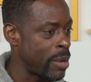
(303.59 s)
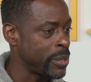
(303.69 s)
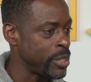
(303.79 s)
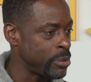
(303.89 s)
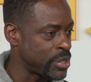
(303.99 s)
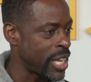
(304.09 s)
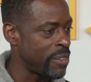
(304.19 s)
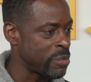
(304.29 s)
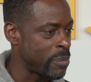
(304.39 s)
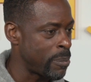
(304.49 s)
now, but you
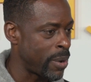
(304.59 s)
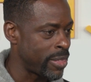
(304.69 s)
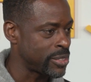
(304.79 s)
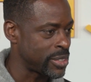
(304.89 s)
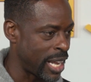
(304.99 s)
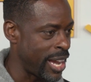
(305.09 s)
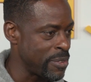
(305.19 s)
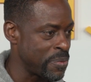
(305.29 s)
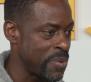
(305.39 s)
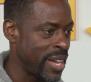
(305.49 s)
saved my brother's
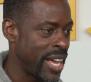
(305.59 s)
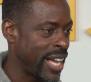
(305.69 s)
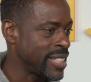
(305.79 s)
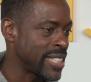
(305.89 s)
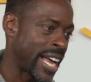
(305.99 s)
life. He's